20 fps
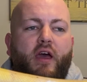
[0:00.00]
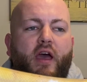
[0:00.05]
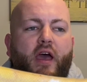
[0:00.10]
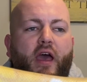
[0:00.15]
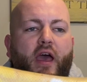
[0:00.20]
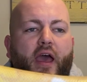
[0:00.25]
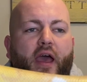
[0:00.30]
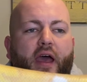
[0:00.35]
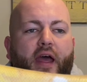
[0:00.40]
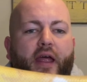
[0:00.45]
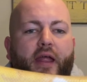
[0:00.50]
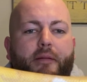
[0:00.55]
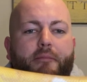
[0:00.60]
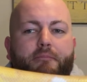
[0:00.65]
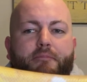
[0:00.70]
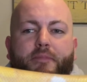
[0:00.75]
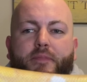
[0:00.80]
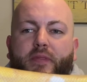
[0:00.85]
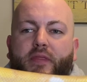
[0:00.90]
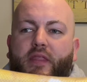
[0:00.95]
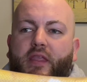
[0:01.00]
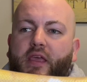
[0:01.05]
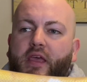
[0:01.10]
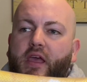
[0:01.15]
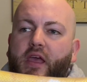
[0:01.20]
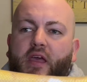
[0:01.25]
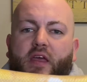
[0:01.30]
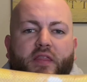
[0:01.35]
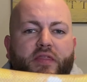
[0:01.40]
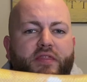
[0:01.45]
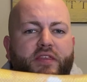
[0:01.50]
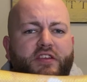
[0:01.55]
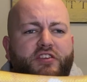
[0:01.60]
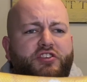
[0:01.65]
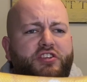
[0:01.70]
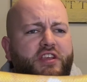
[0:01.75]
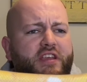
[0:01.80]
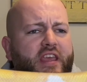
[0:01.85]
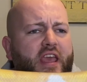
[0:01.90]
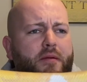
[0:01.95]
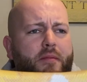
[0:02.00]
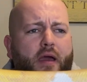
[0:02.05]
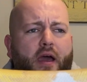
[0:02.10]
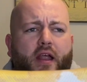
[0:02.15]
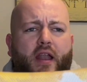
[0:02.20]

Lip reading: And this gene came out,